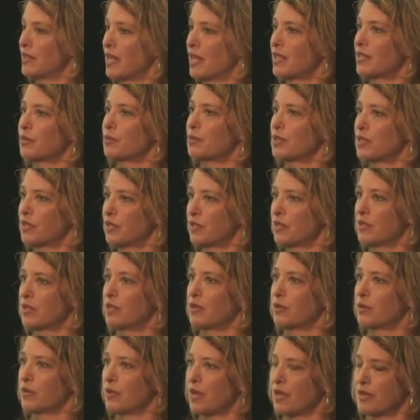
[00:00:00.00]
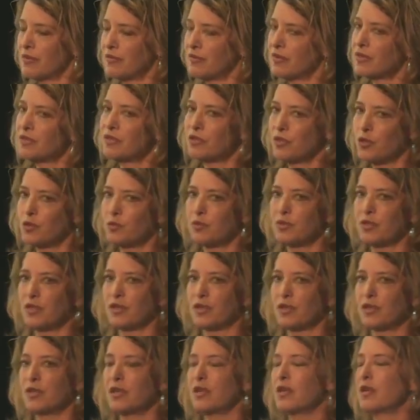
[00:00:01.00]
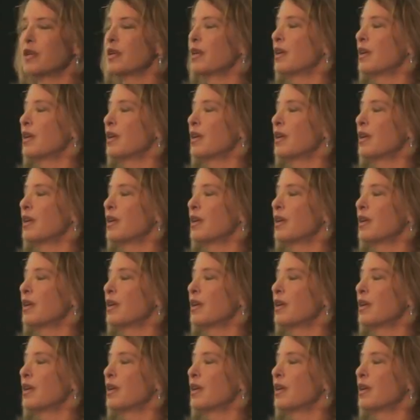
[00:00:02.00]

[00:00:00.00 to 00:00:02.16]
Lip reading: That's what a lot of soaps are.